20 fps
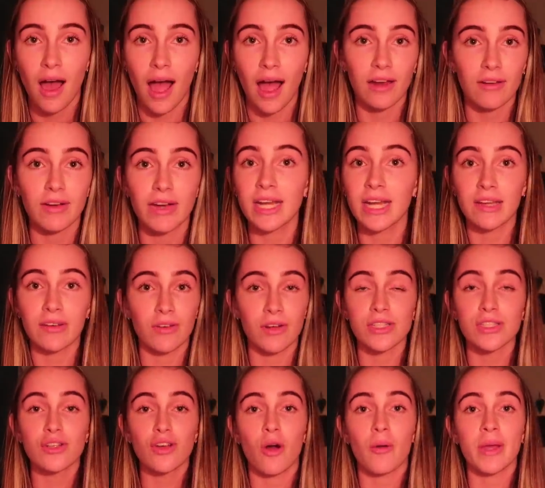I read
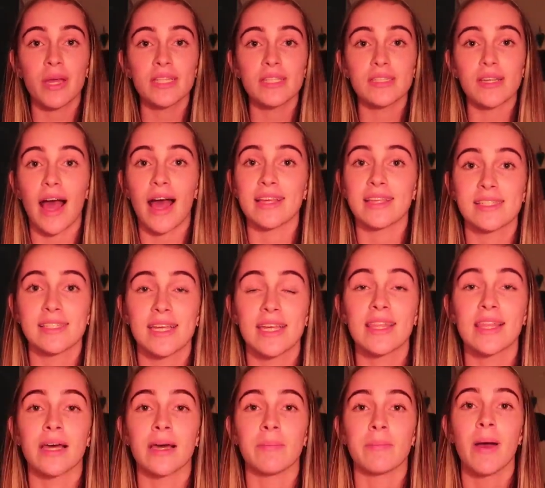everyone's comments, I
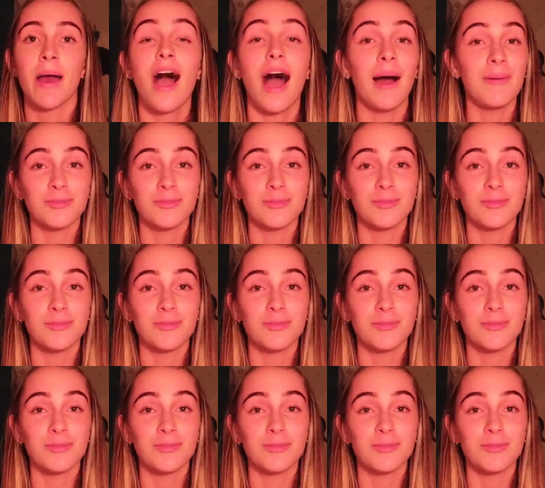see them.